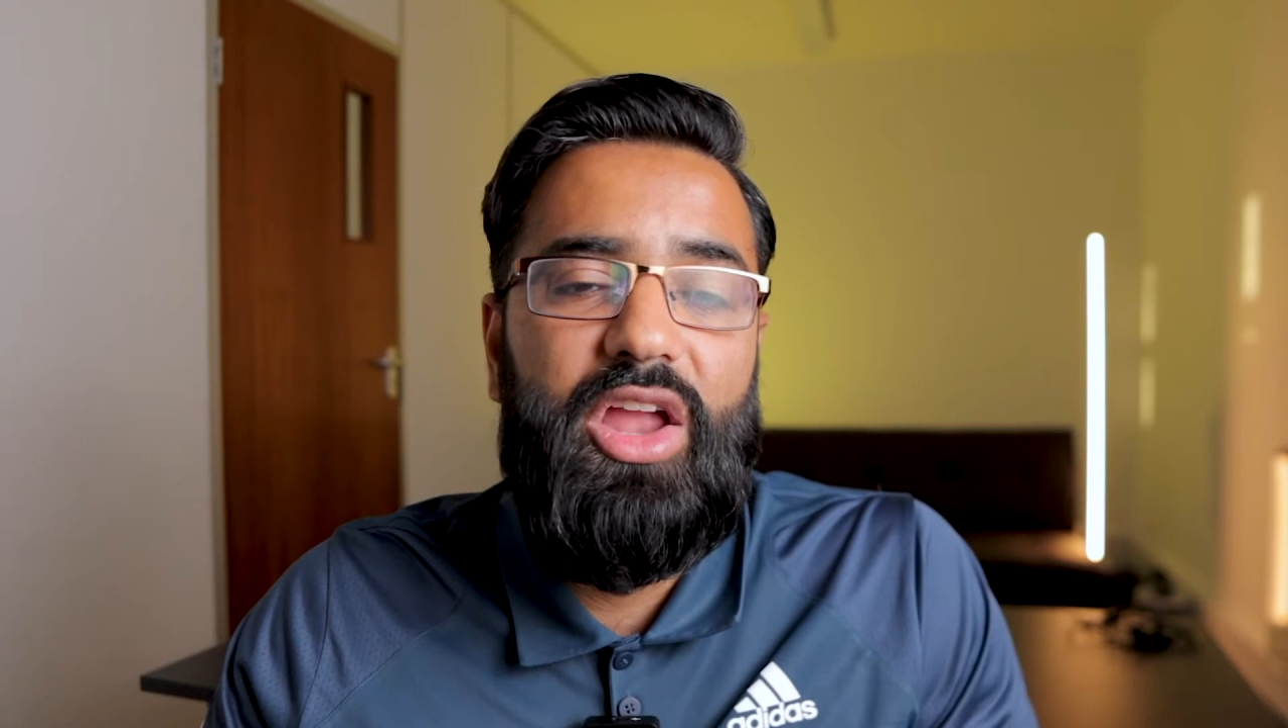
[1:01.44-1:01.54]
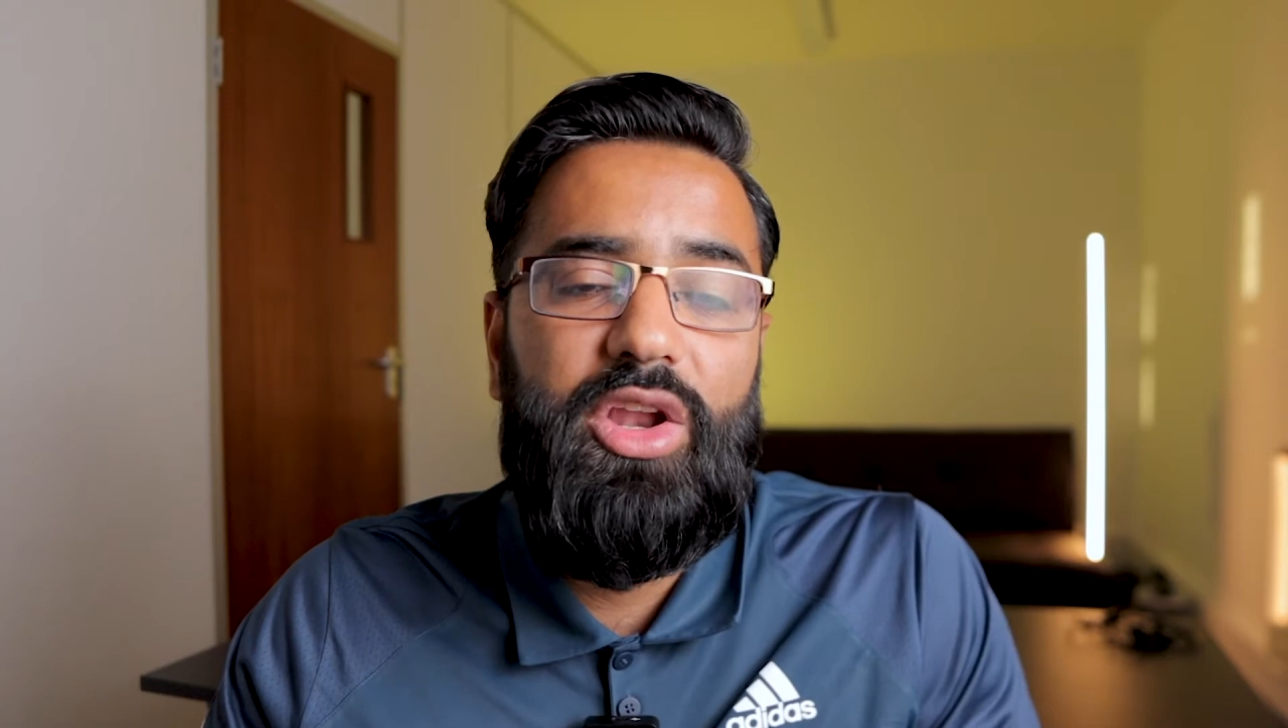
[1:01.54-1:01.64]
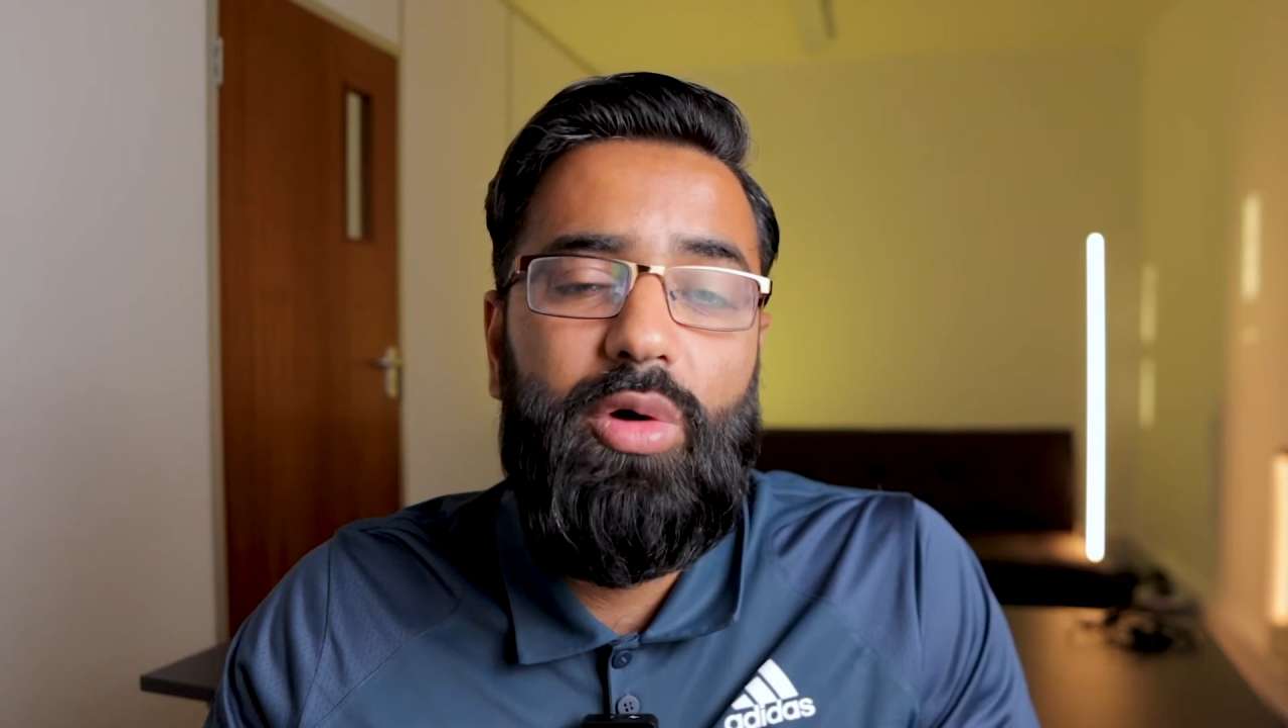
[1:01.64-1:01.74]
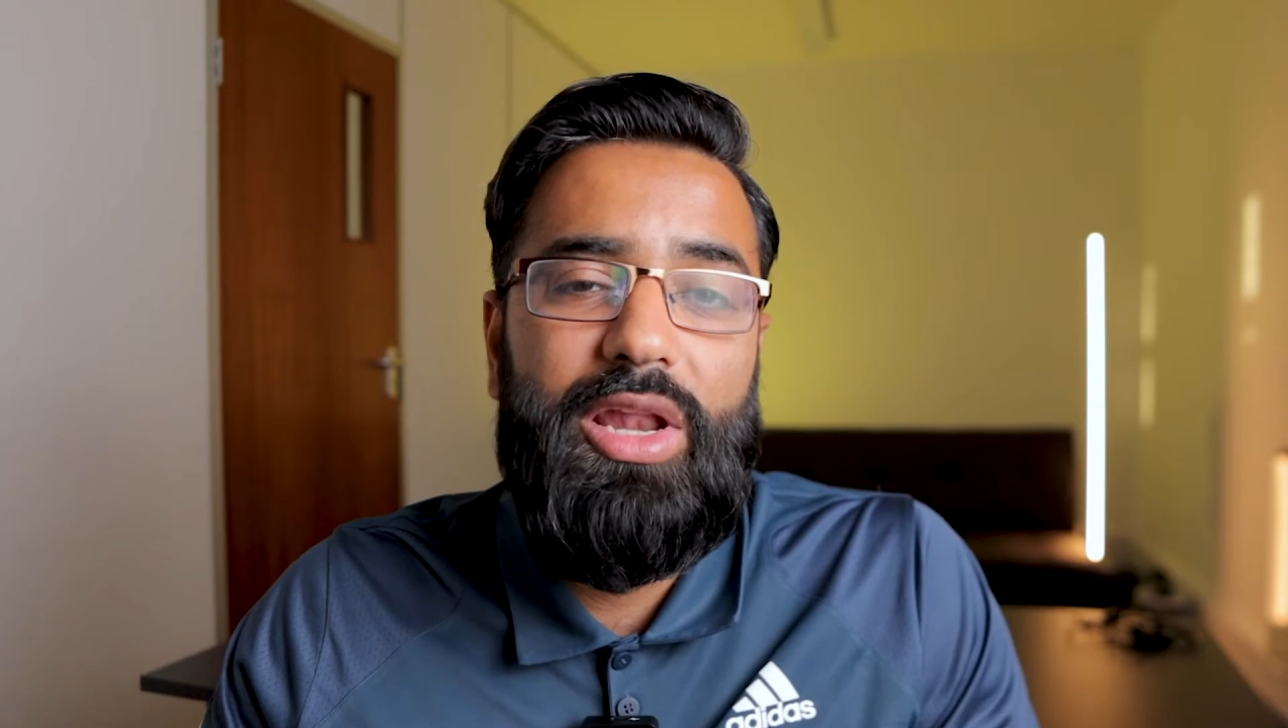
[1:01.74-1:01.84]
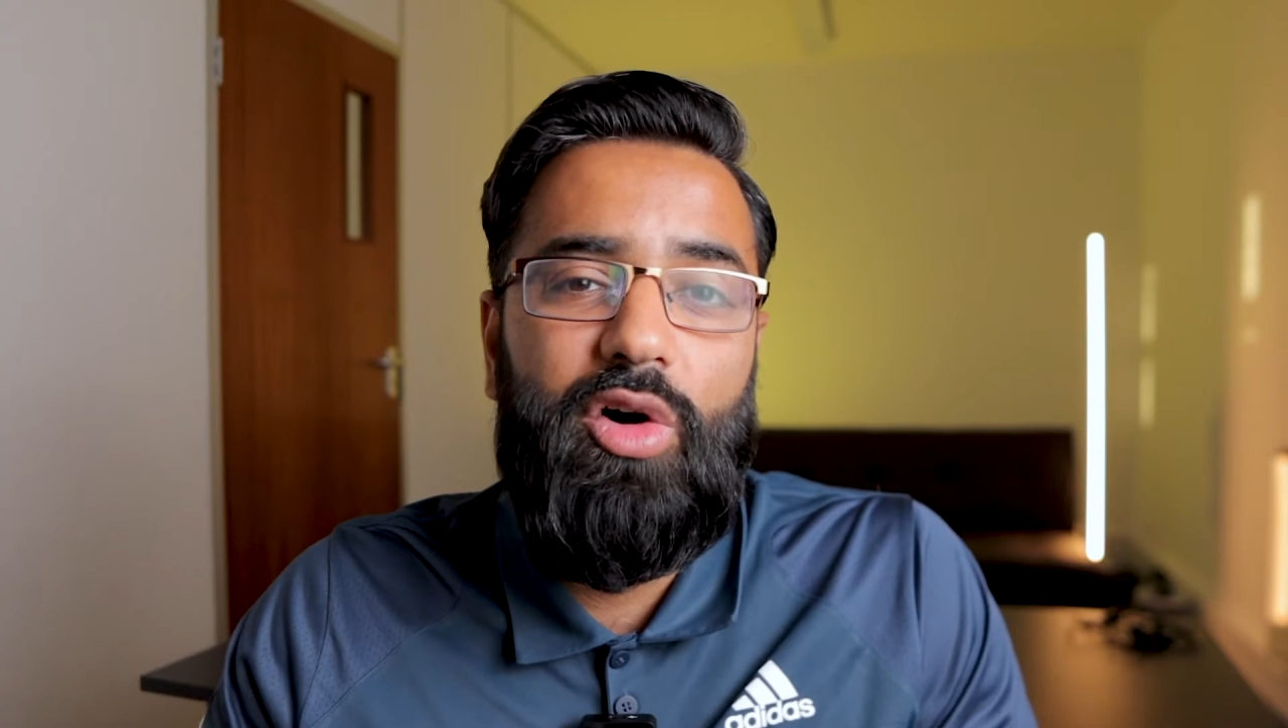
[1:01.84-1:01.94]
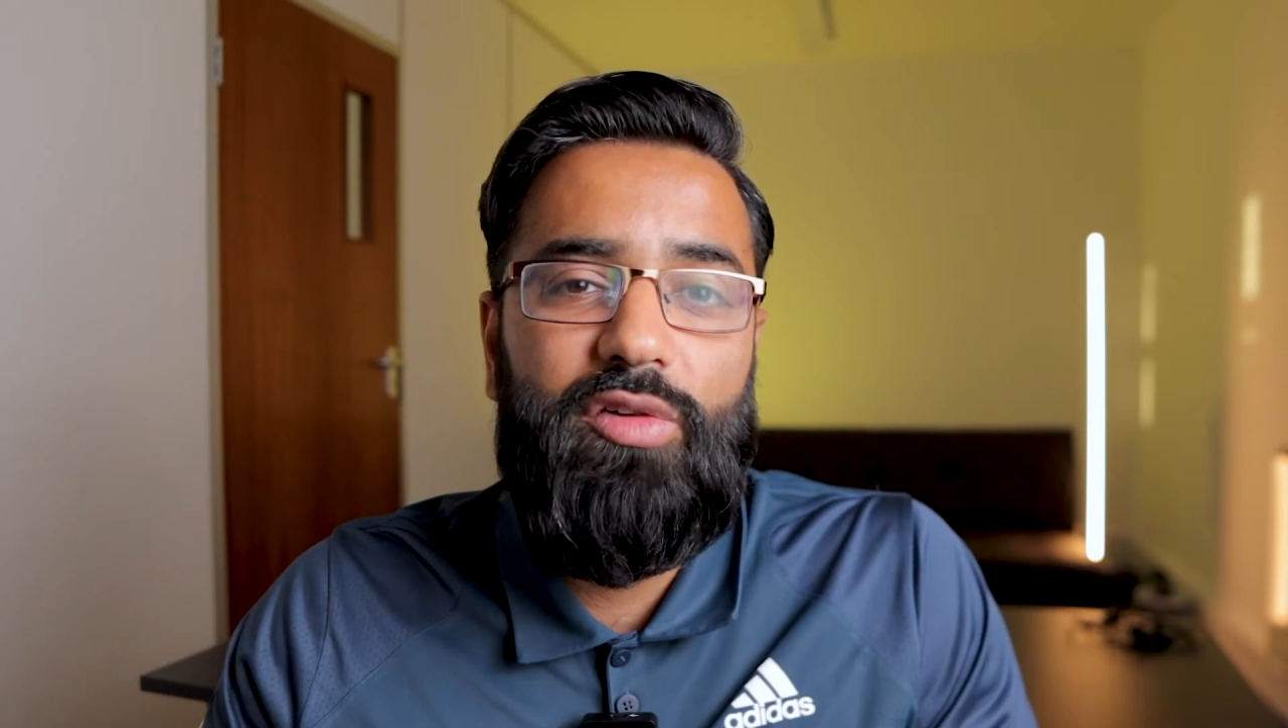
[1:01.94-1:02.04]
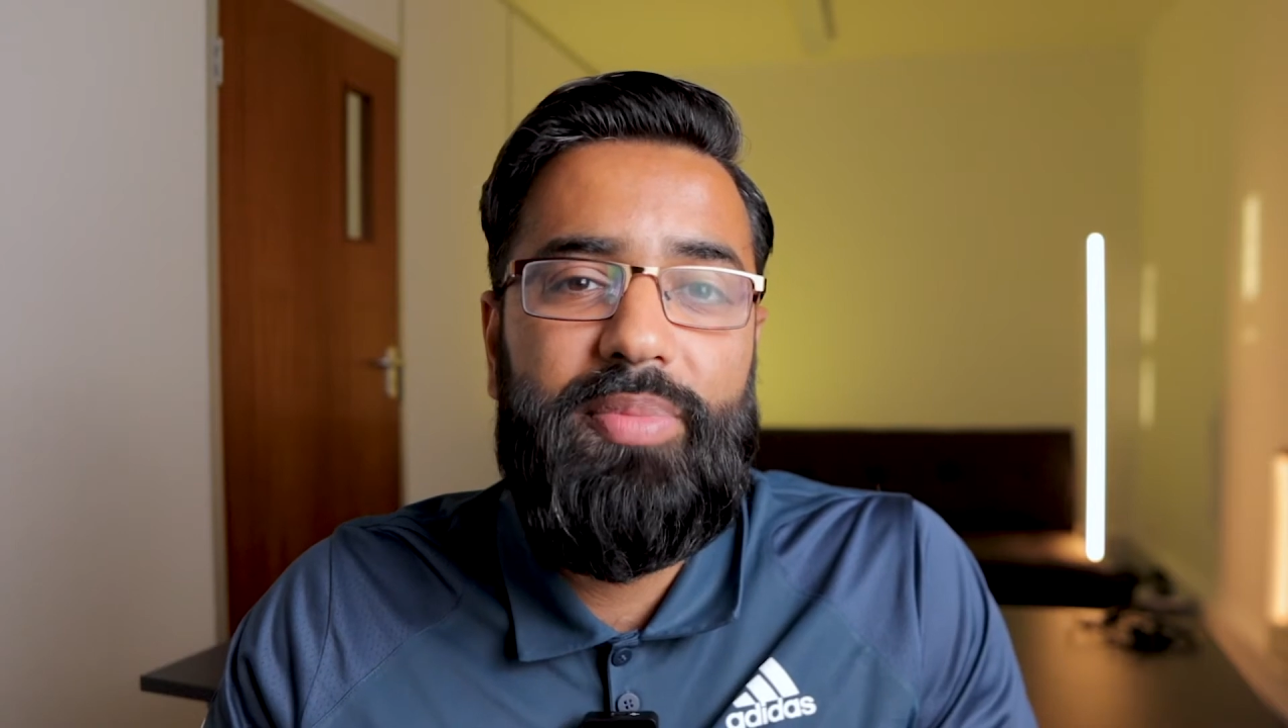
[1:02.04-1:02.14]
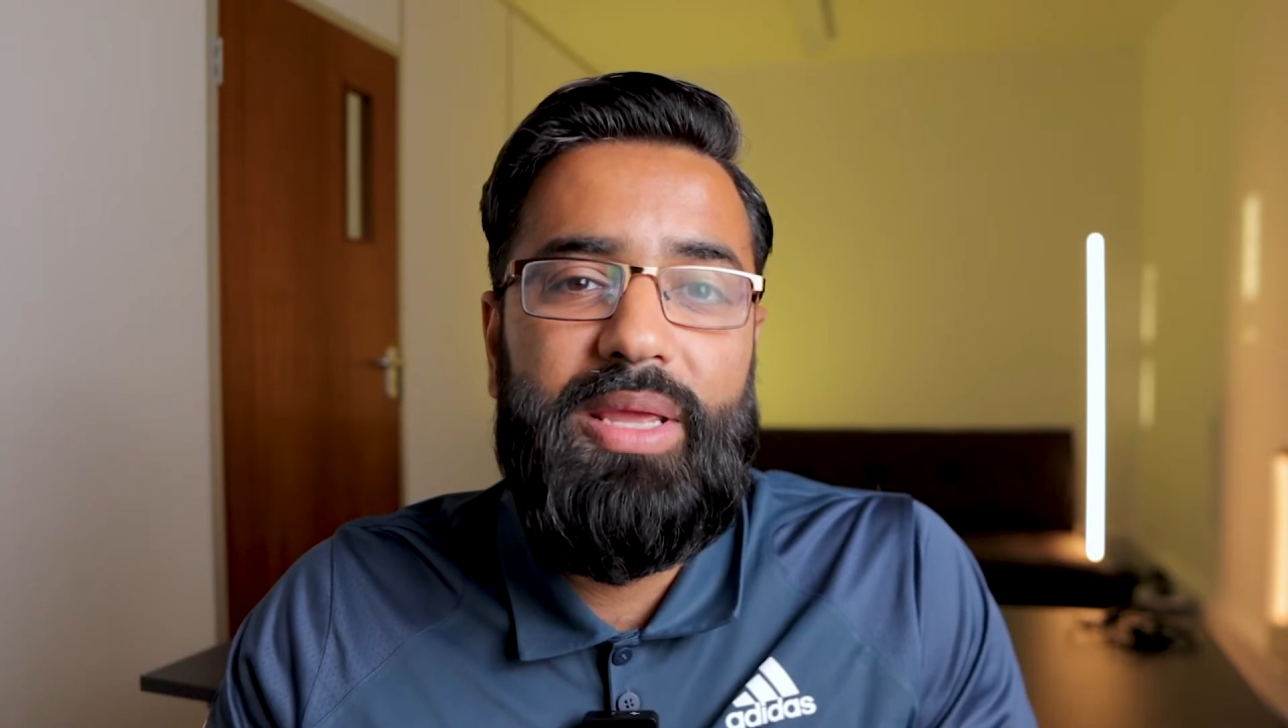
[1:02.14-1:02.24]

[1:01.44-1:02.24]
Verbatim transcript: know a lot of